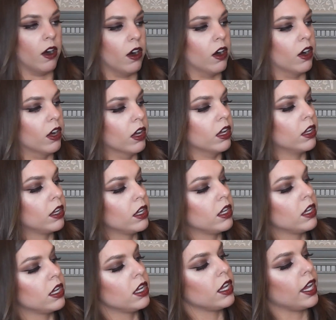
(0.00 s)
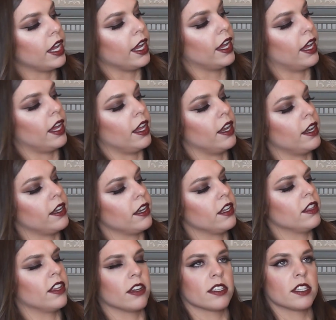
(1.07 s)
all. And
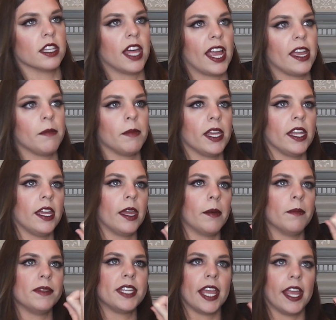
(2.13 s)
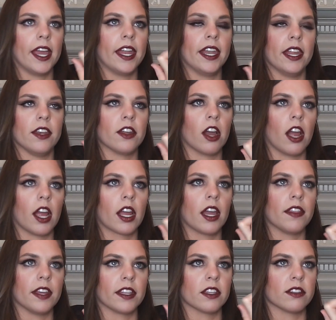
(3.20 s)
there's light, medium, tan, and dark. I
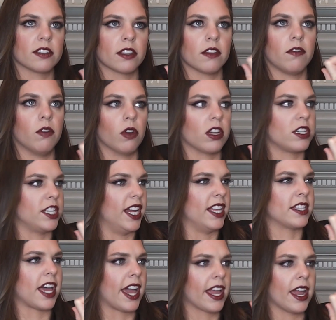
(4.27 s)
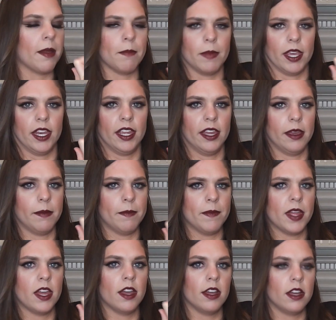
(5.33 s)
think those are the 4 shades. I got
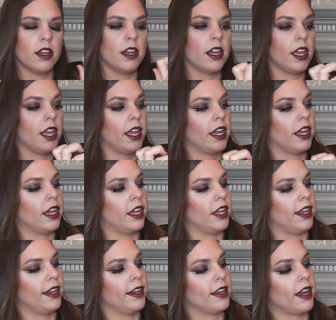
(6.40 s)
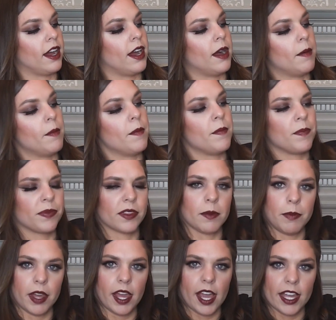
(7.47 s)
medium. And
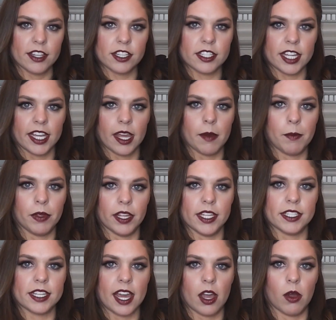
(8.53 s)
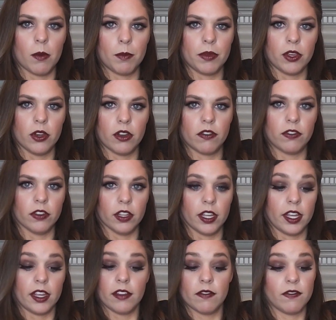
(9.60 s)
but I just think it blends out
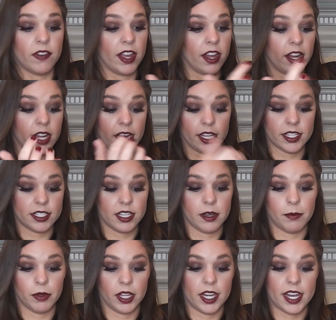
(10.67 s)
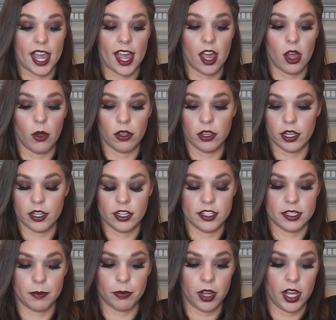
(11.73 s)
beautifully. Very easy to blend out. You can
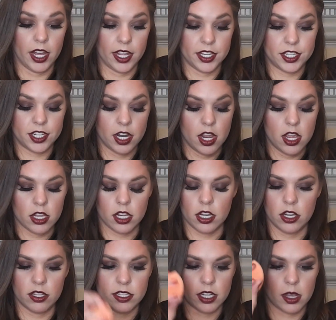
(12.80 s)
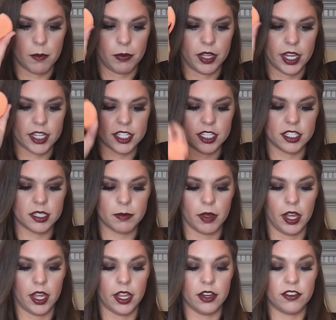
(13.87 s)
use a brush, you can use a complexion
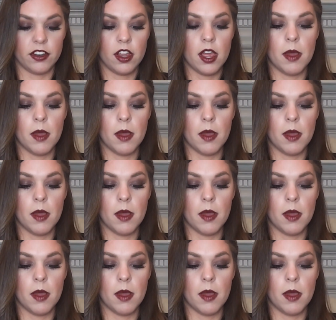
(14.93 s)
sponge,